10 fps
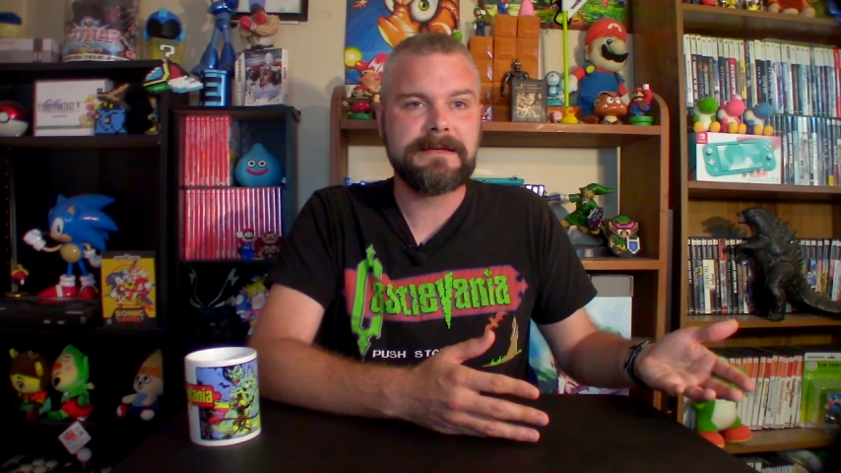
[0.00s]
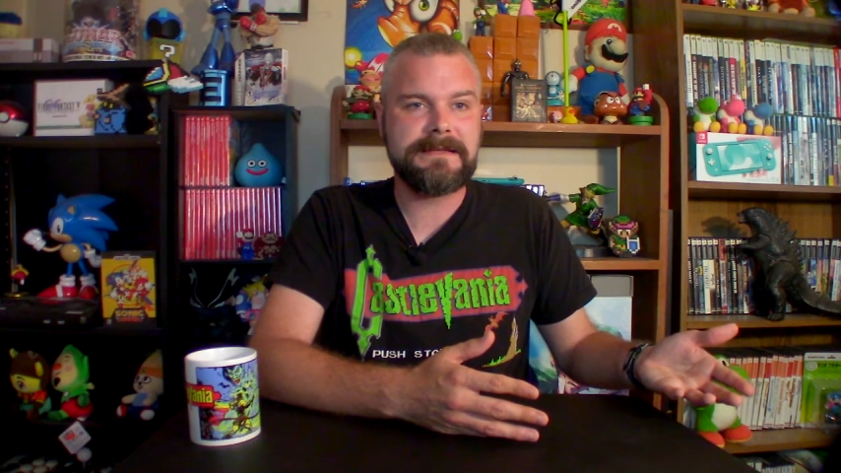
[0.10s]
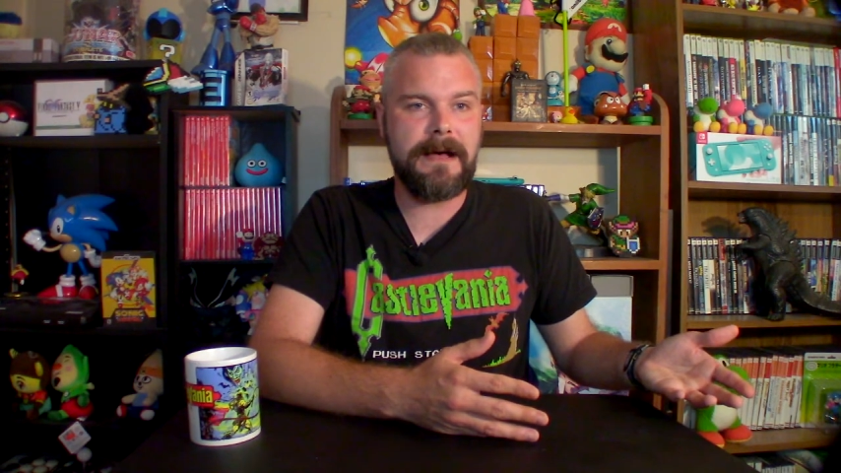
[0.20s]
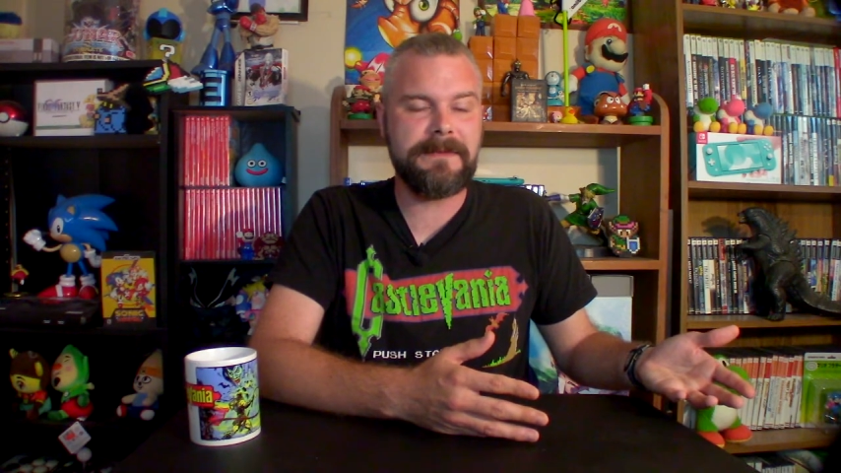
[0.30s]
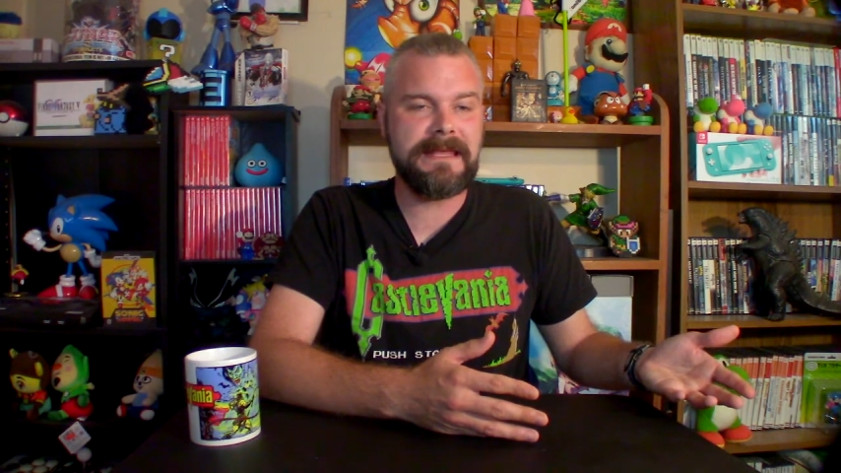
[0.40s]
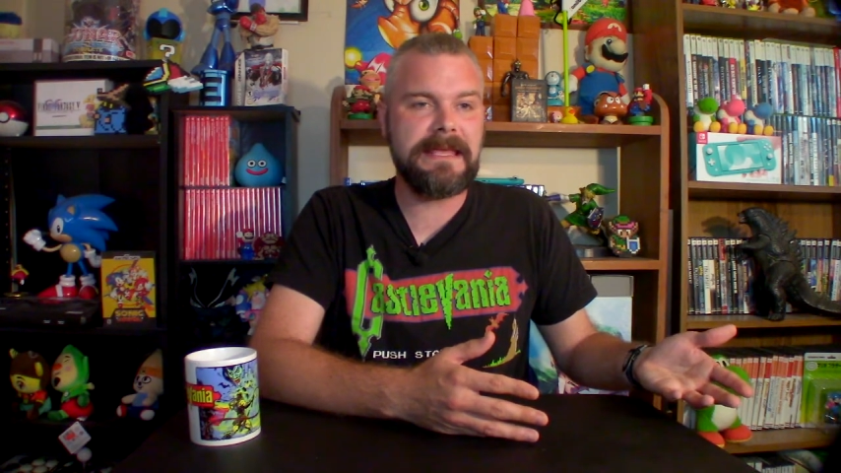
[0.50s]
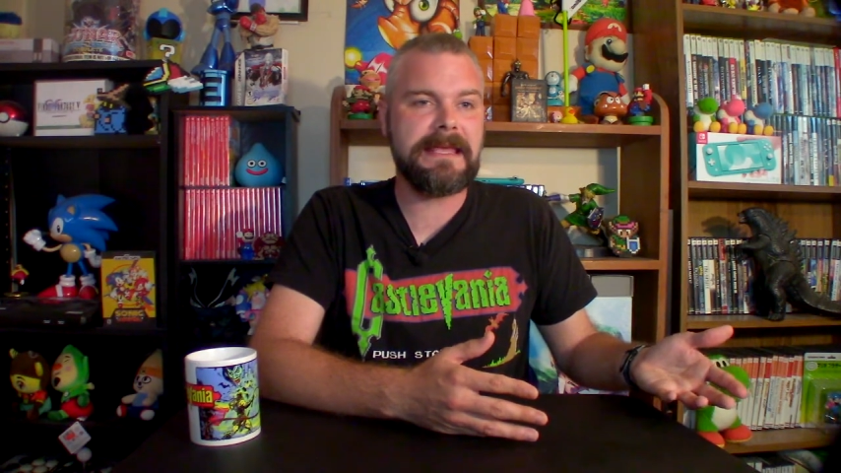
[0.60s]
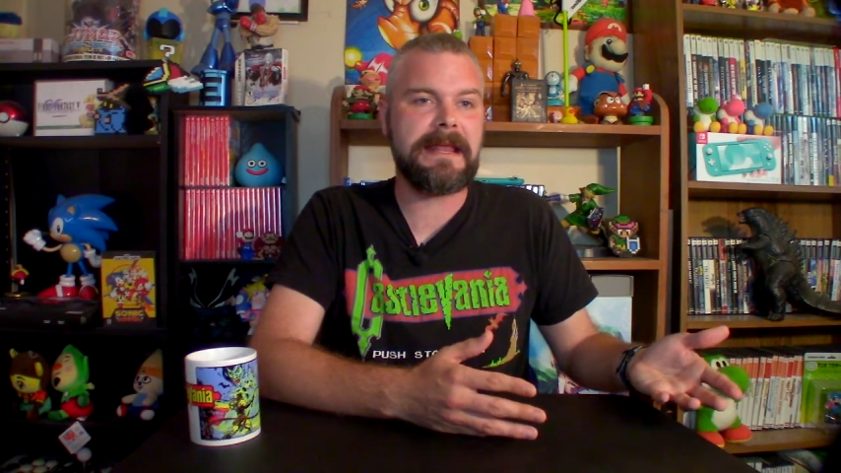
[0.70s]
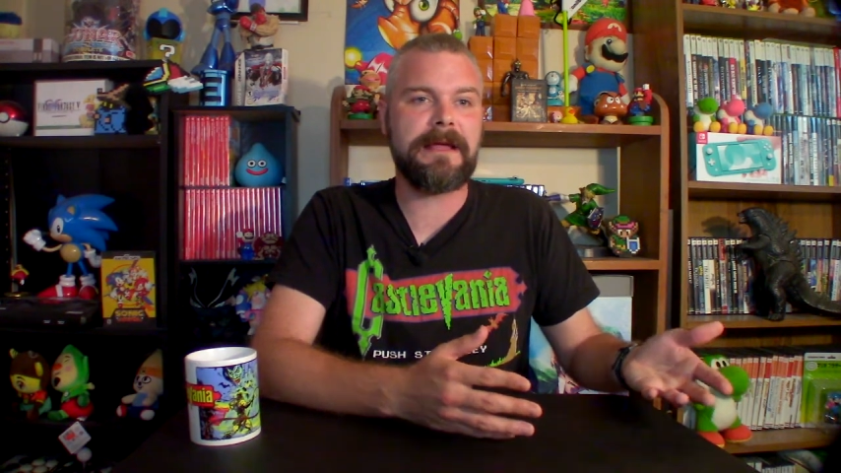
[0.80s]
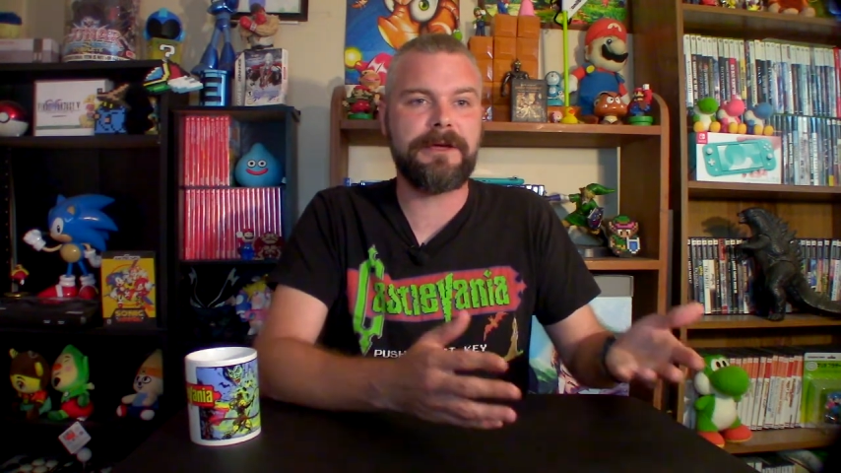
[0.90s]

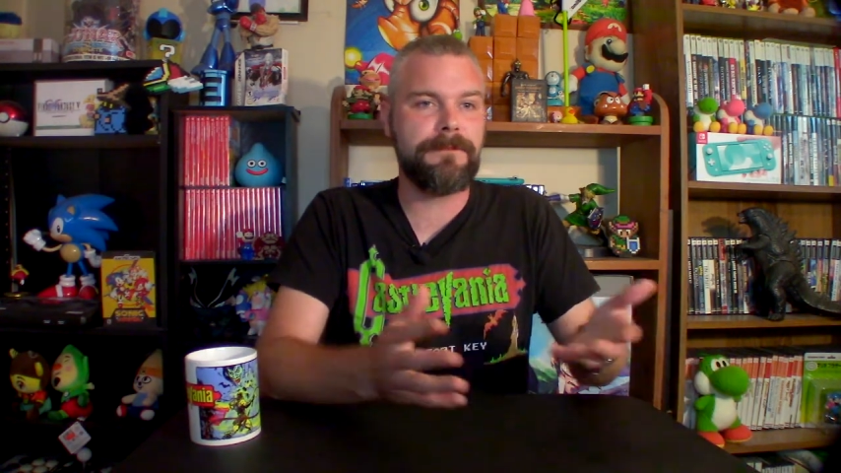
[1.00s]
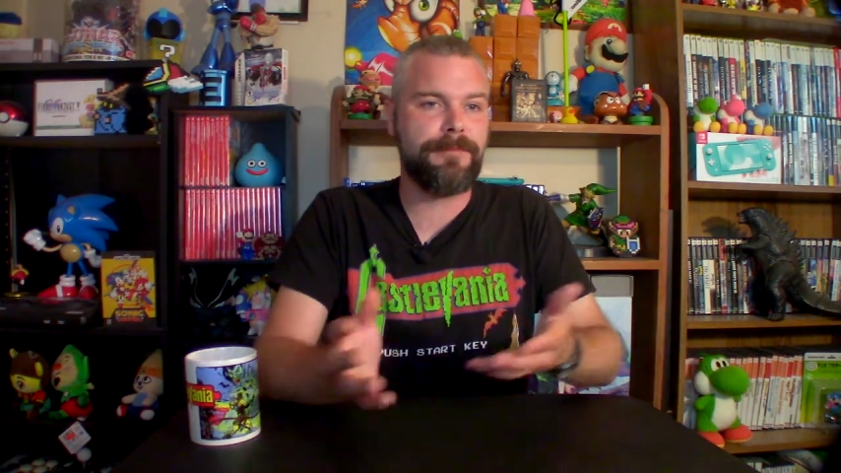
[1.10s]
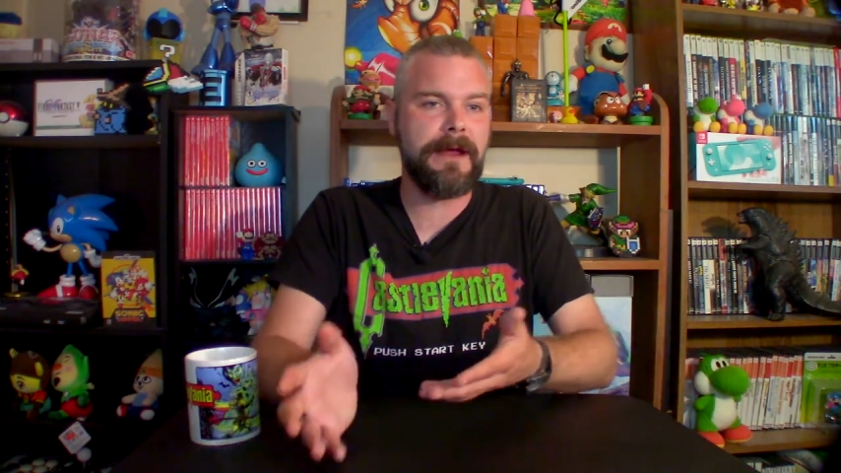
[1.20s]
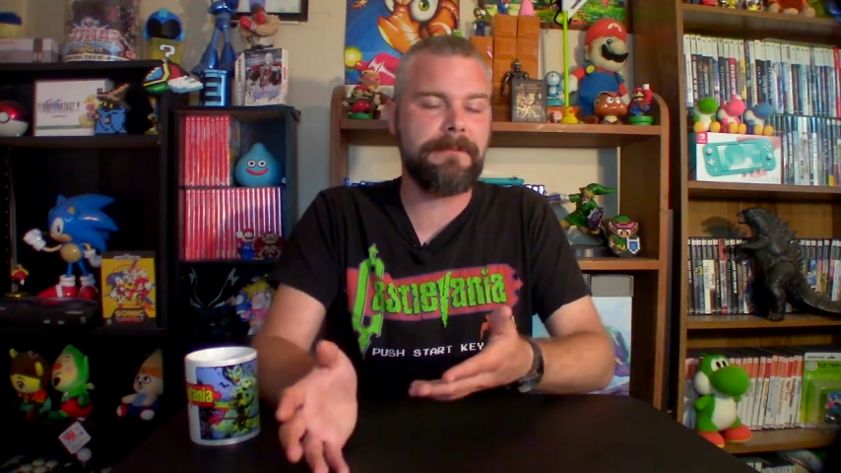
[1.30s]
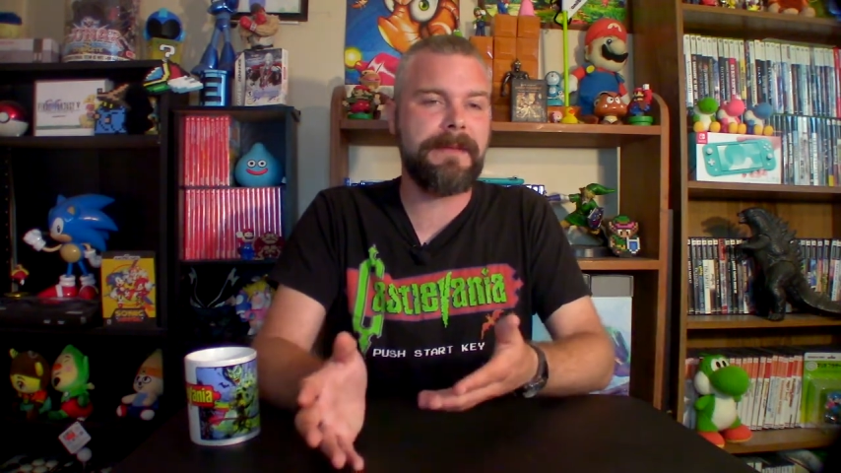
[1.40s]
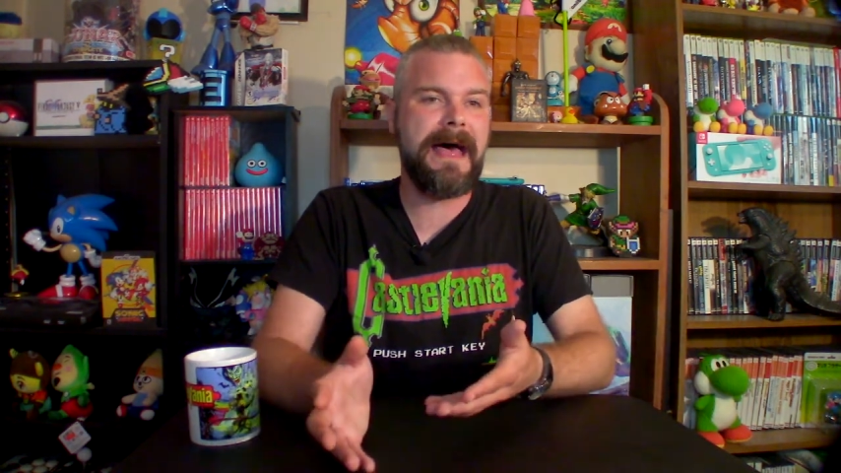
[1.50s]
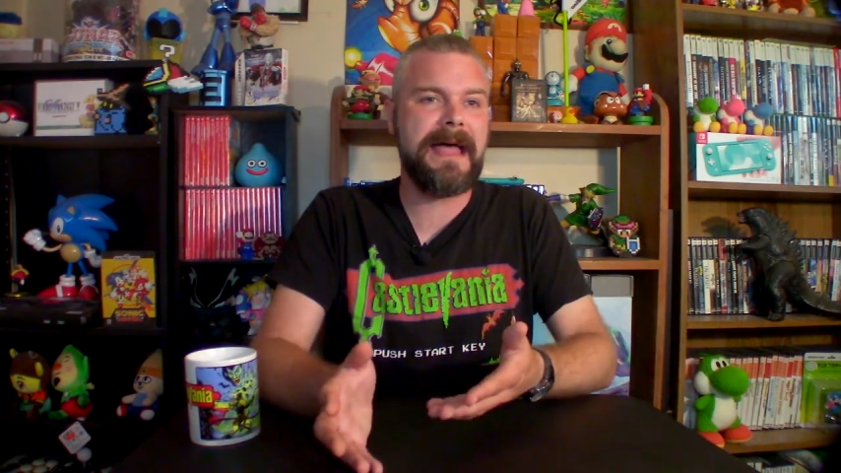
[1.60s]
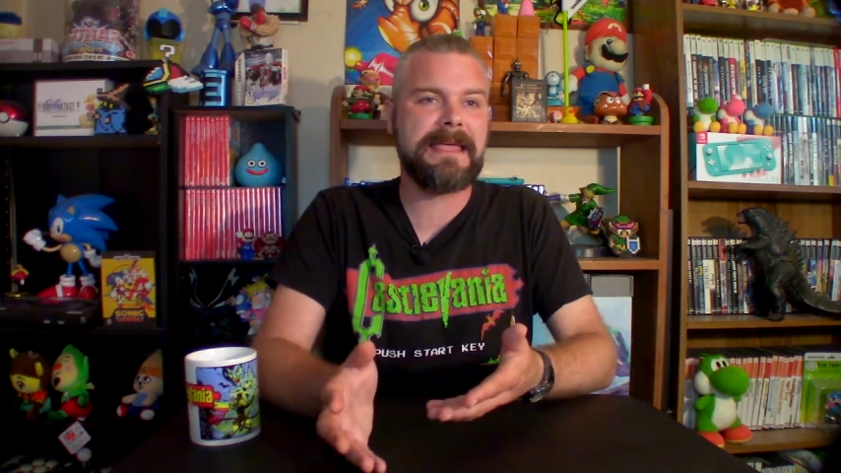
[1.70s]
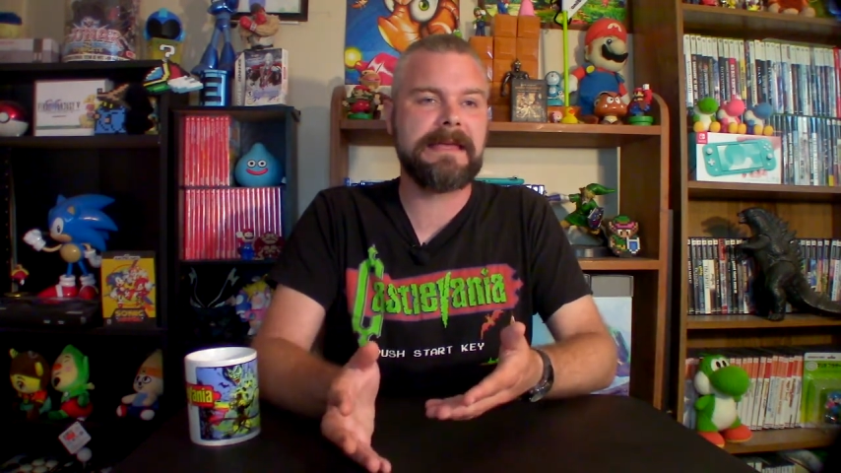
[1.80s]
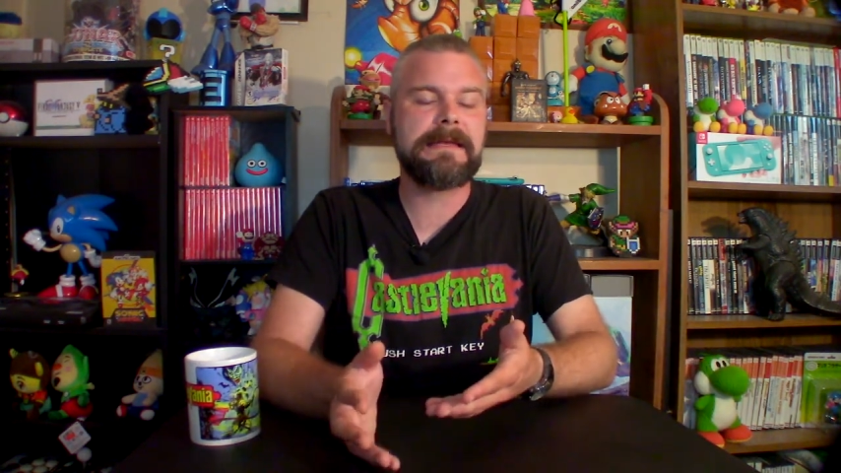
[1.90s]
Dominique, and I couldn't bring him
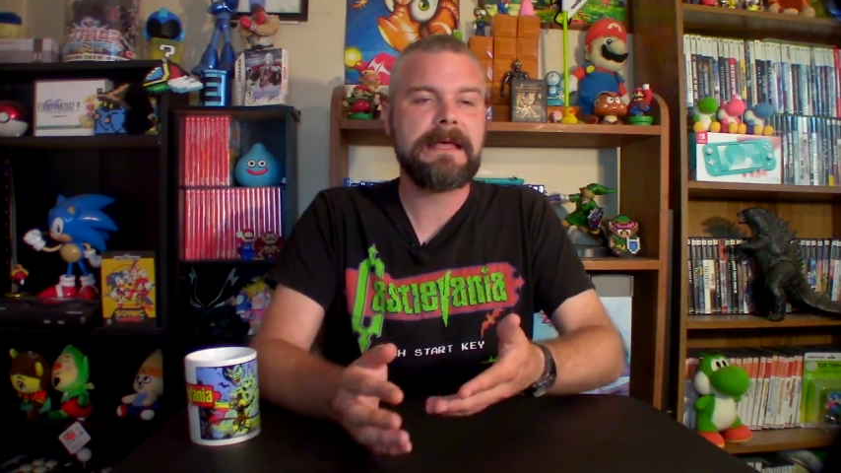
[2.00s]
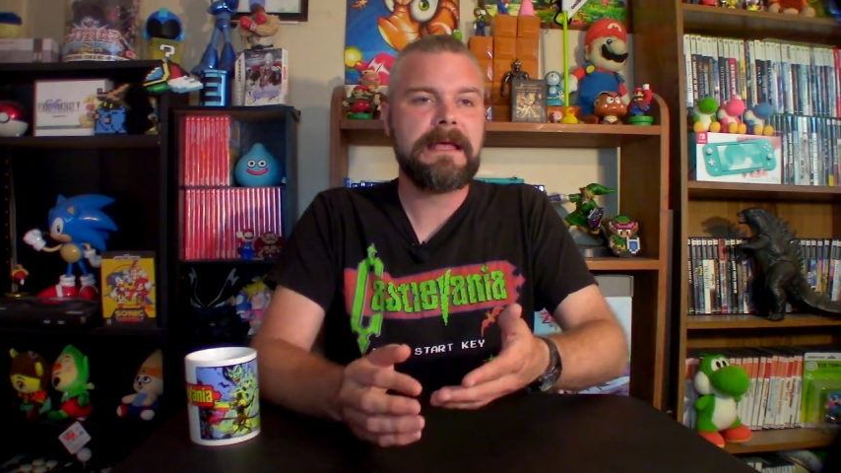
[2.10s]
back, and